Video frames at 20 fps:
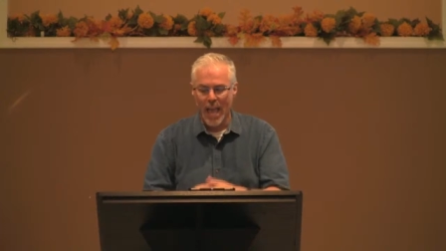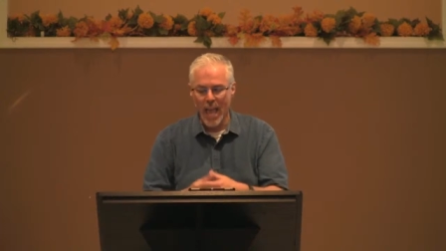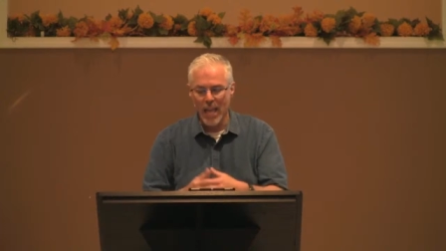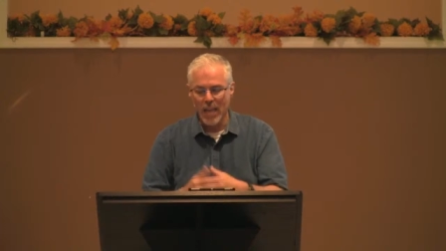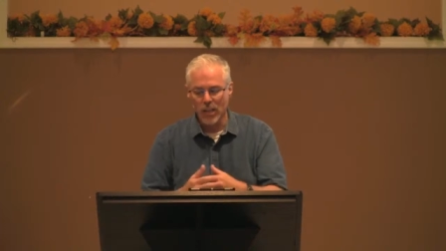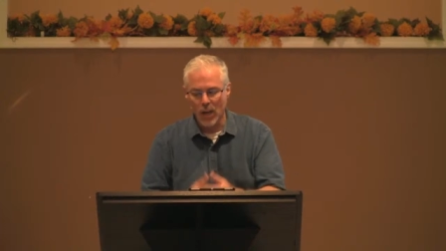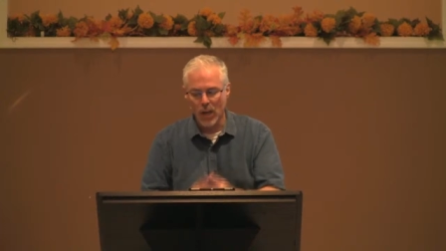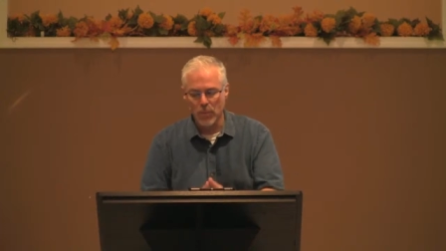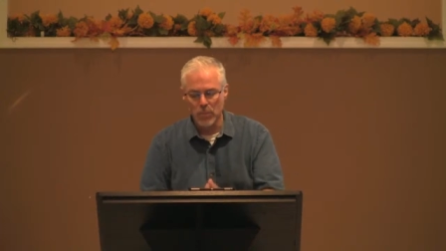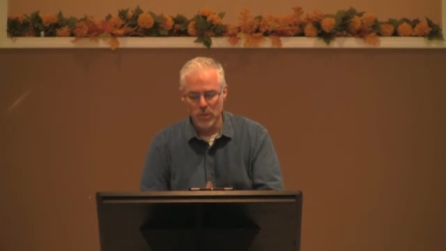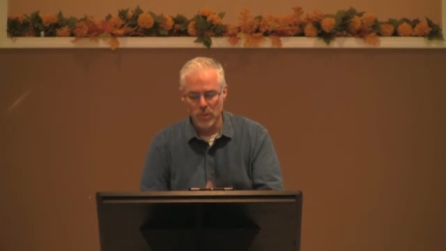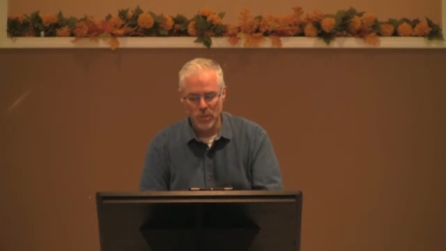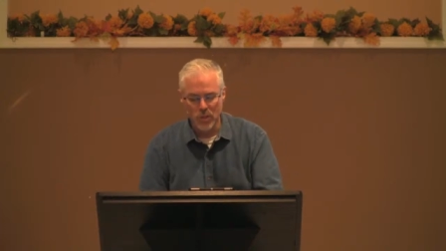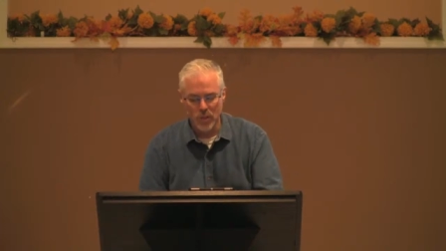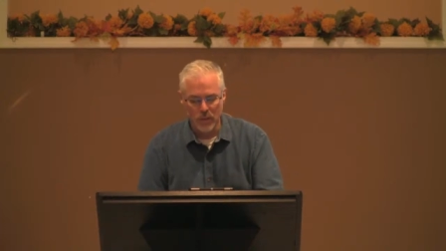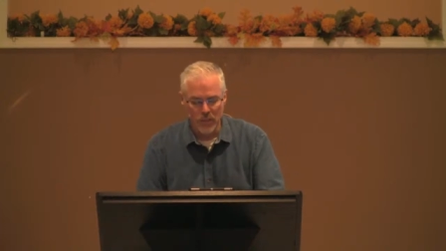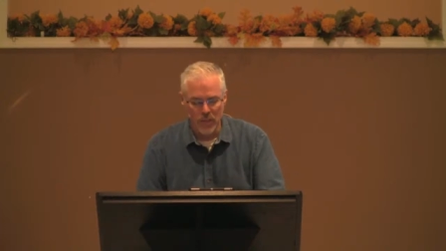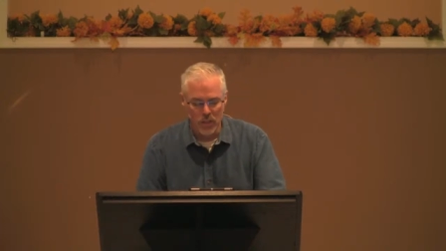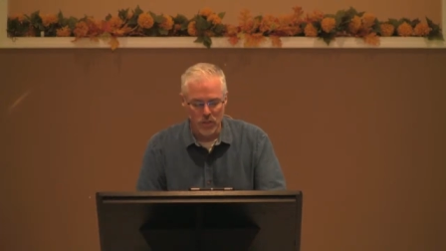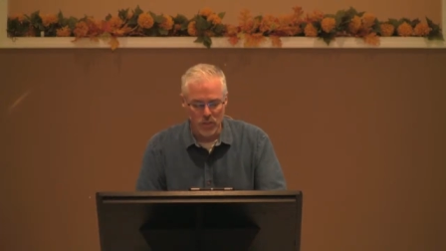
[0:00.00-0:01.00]
and come to
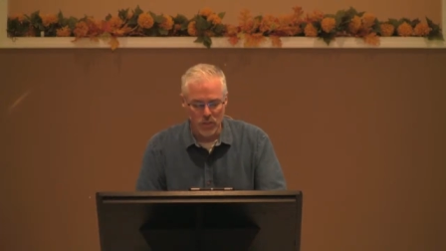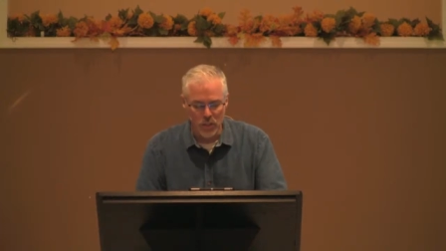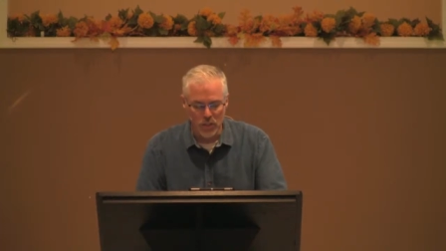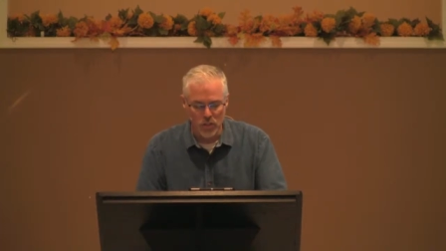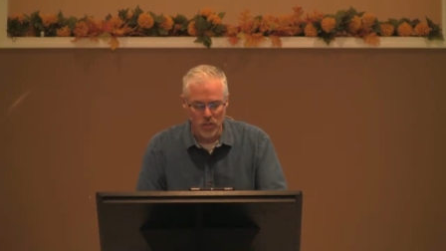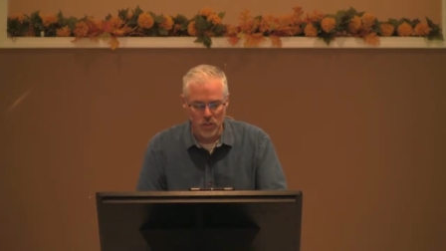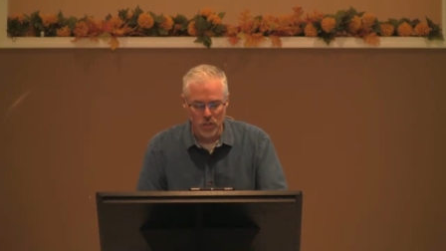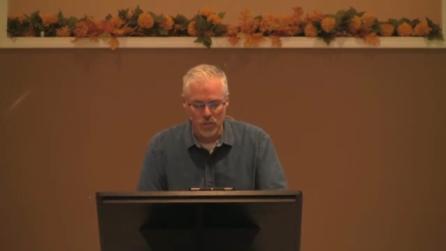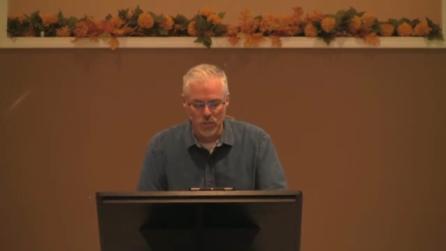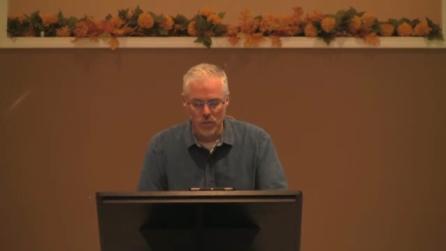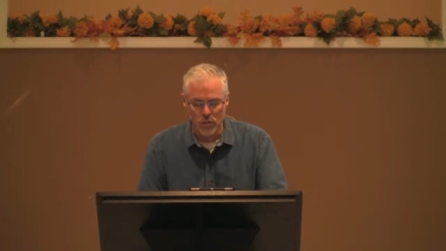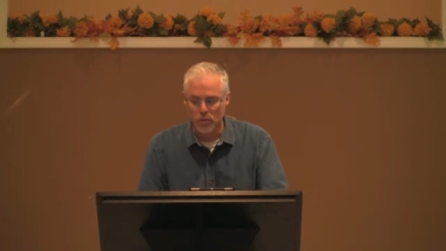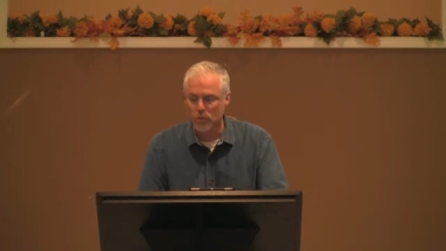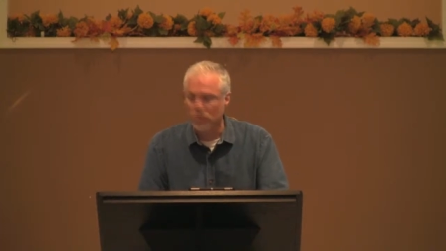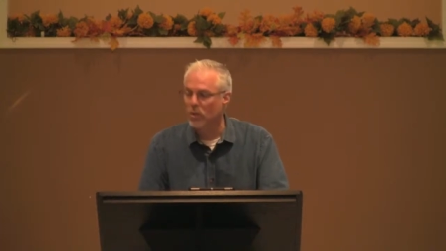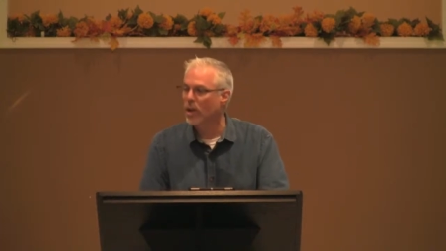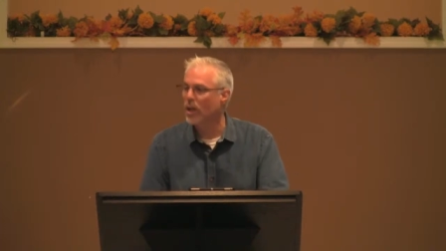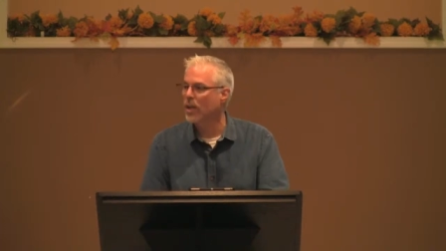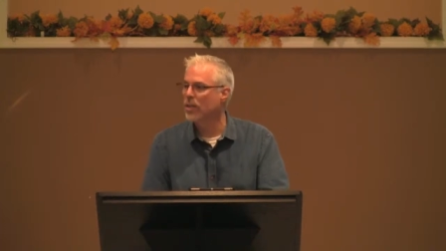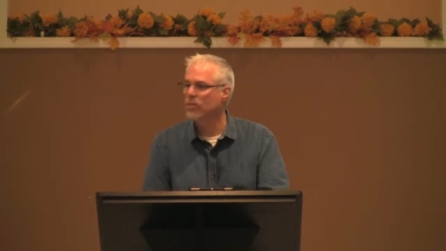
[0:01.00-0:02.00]
salvation in Jesus
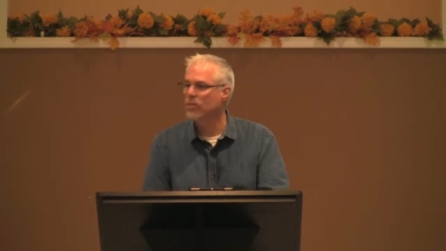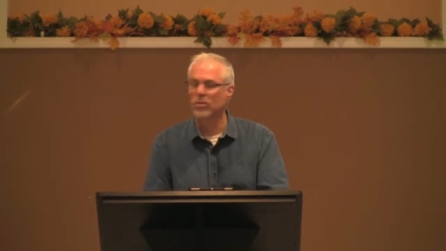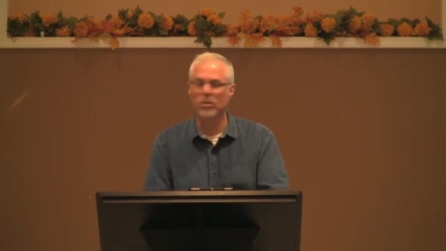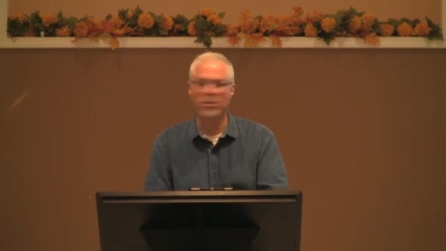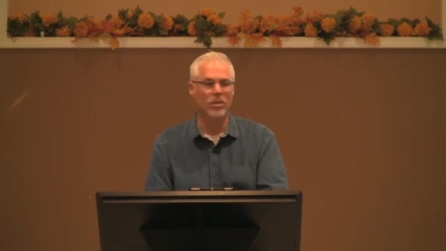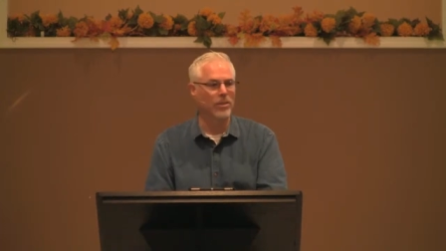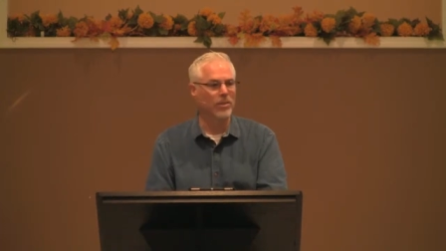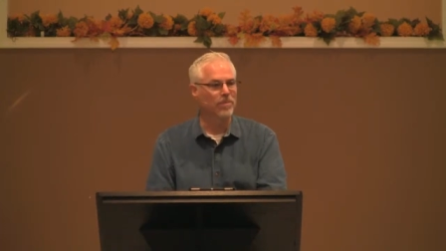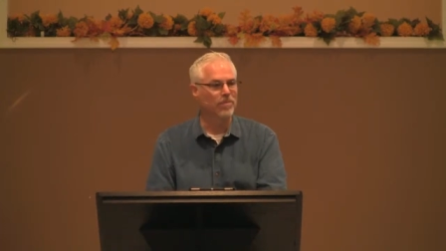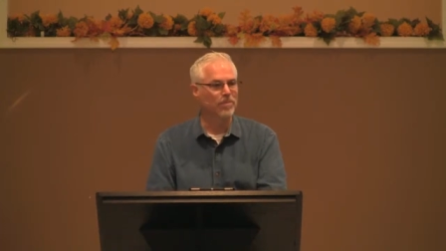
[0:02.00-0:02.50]
Christ.